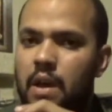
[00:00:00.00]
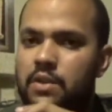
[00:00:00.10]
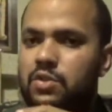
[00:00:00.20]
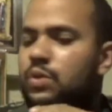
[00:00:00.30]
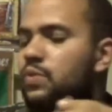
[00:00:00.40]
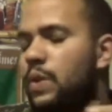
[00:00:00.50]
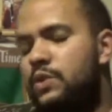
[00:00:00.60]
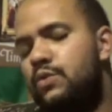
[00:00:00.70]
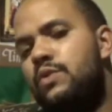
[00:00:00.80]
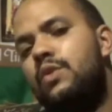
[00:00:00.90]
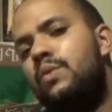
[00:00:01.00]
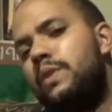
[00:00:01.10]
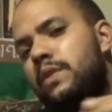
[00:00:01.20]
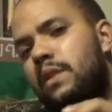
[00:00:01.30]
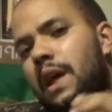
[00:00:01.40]
So it's what you do
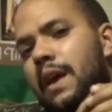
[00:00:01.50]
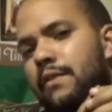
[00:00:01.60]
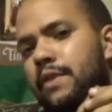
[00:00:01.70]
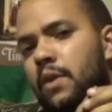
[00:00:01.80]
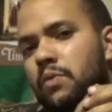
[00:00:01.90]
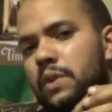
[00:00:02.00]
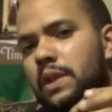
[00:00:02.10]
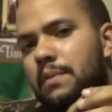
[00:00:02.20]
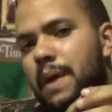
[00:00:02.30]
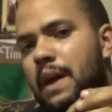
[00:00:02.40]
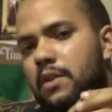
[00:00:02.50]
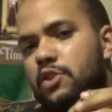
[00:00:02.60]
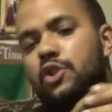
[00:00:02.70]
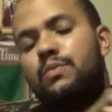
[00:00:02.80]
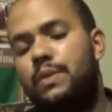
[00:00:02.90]
with your life that really matters.
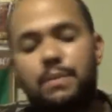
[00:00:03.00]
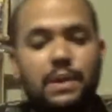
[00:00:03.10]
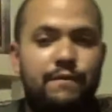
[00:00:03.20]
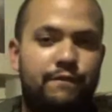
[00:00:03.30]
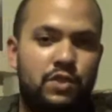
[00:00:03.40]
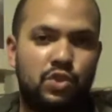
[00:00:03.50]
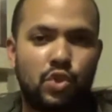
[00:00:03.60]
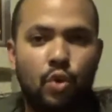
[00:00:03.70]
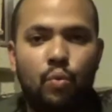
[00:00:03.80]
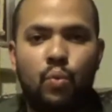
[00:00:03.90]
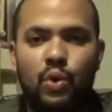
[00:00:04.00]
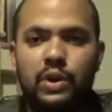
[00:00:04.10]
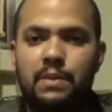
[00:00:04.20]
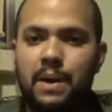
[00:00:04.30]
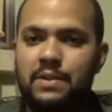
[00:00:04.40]
Should we be so
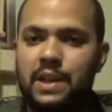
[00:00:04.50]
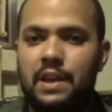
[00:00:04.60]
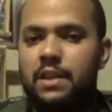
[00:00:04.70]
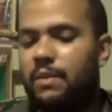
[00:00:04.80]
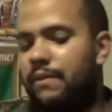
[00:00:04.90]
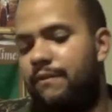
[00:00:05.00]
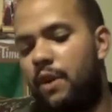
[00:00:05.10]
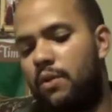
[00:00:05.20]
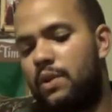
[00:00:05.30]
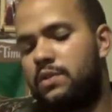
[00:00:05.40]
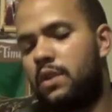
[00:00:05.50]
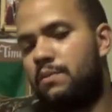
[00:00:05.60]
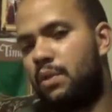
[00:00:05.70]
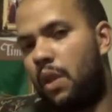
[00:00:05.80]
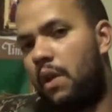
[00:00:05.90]
worried about death that we focus on
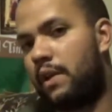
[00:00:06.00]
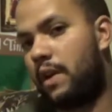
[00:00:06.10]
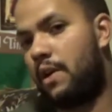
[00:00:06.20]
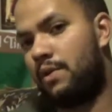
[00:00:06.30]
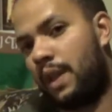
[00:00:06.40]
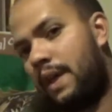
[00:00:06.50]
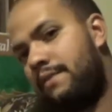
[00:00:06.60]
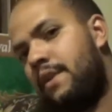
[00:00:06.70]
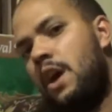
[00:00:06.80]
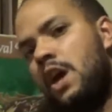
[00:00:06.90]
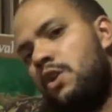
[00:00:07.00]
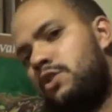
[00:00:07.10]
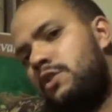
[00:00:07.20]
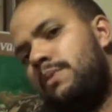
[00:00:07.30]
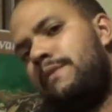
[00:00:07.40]
prolonging our own life, or
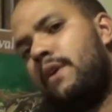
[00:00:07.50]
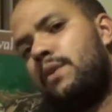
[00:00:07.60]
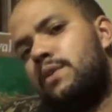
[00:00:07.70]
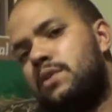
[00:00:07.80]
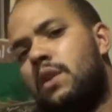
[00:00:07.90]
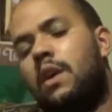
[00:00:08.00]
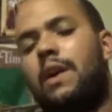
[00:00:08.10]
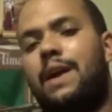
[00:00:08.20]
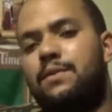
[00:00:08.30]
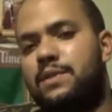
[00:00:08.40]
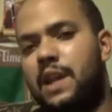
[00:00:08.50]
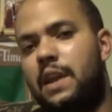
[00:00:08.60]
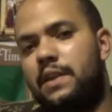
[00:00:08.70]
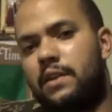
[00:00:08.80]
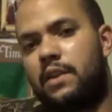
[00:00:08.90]
should we focus on our
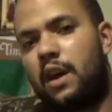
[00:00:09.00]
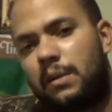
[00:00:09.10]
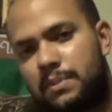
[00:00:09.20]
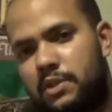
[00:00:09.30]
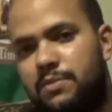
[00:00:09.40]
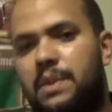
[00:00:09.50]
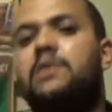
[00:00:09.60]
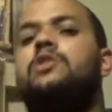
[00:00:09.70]
outstanding accomplishments?